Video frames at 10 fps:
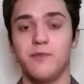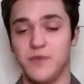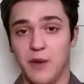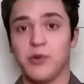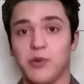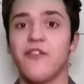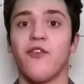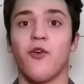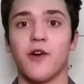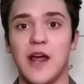apply
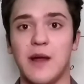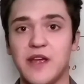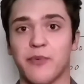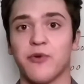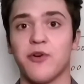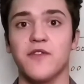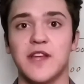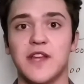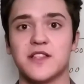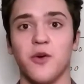for and be approved.
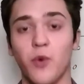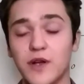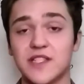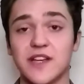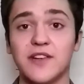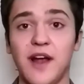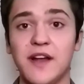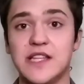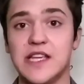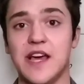It's the
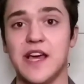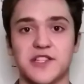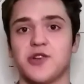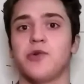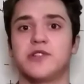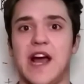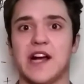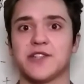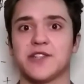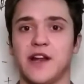179D and the solar
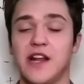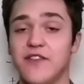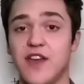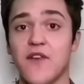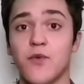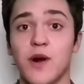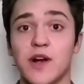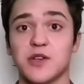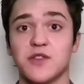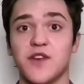tax credit. And if you haven't
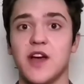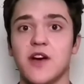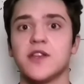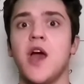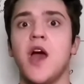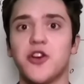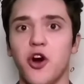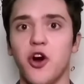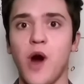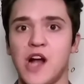watched those videos,
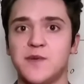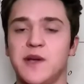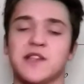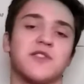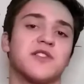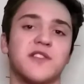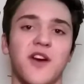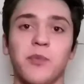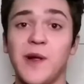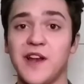go watch because there's
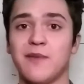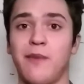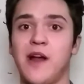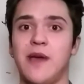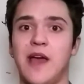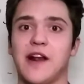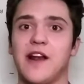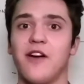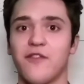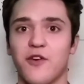still plenty of money to be
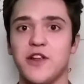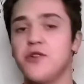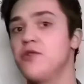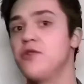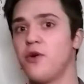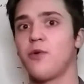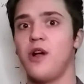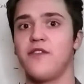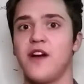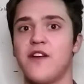handed out for you who don't
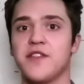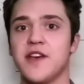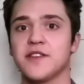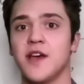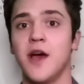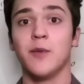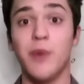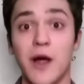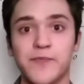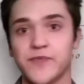qualify for this.
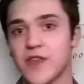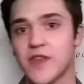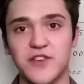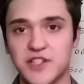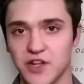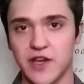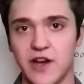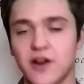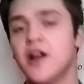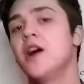But if you're still
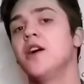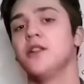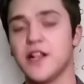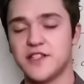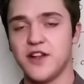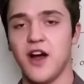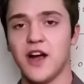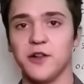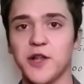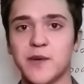here, let's
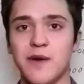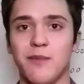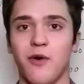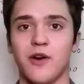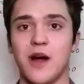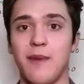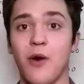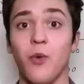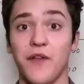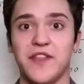talk a little bit more
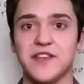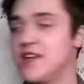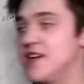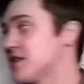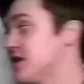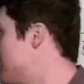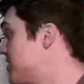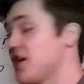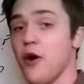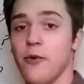about what this is.
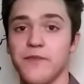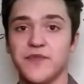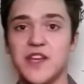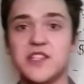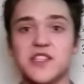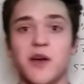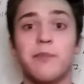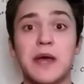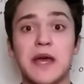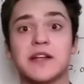So this is a
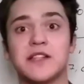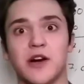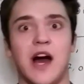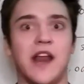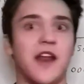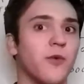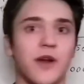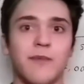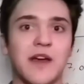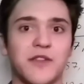big deal. I didn't
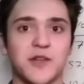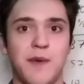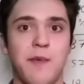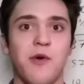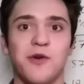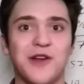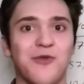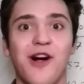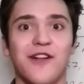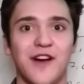want to make those people who didn't
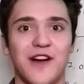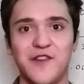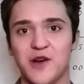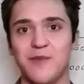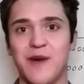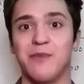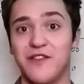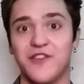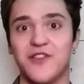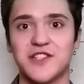qualify feel bad, but
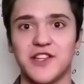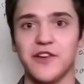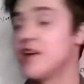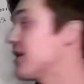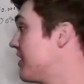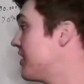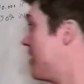if you're still here,